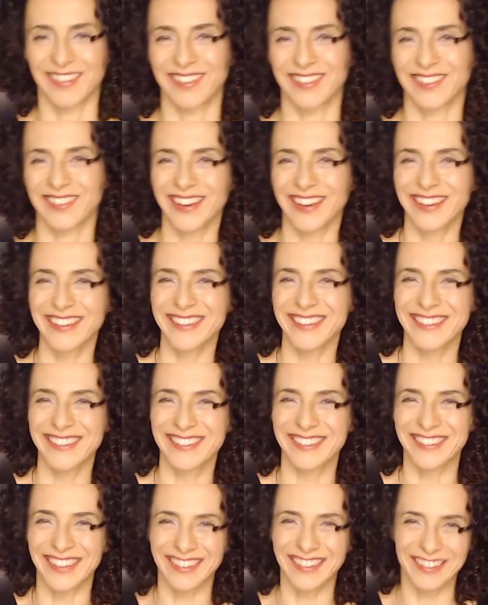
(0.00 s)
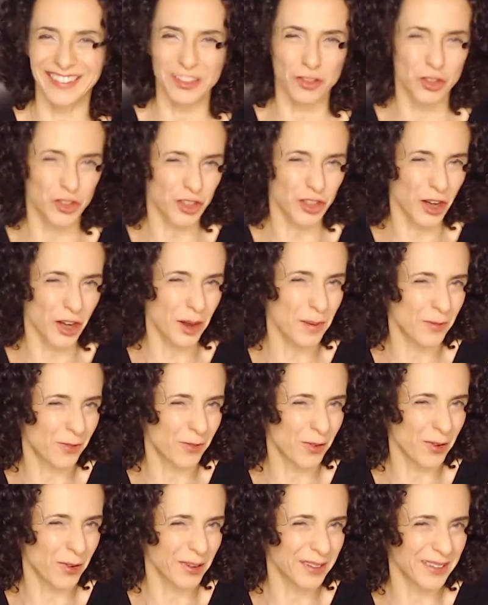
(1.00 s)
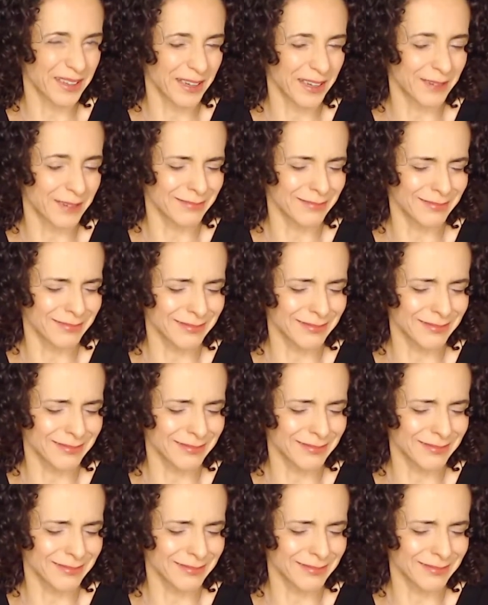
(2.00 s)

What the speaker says: Right? So you got this sharp 4 in there.